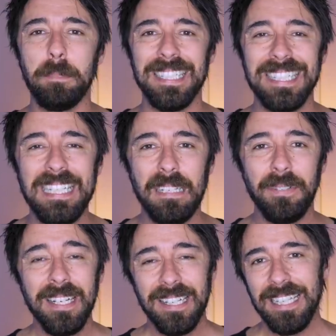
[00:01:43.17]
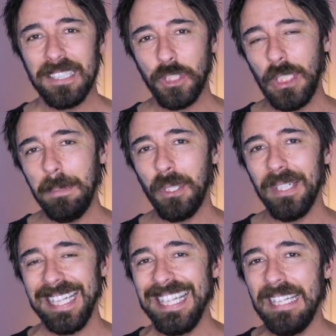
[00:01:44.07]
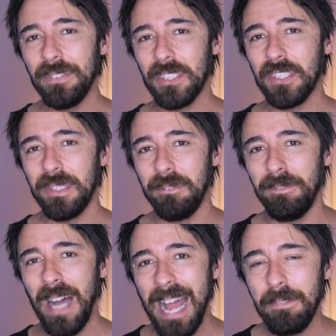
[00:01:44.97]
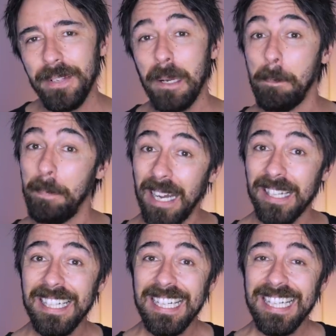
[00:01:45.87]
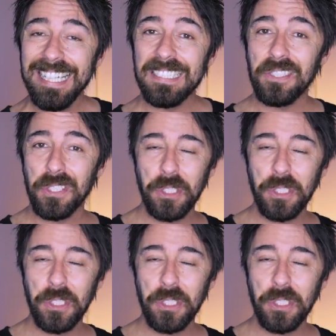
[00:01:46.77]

to believe that sheep could even survive here, but it's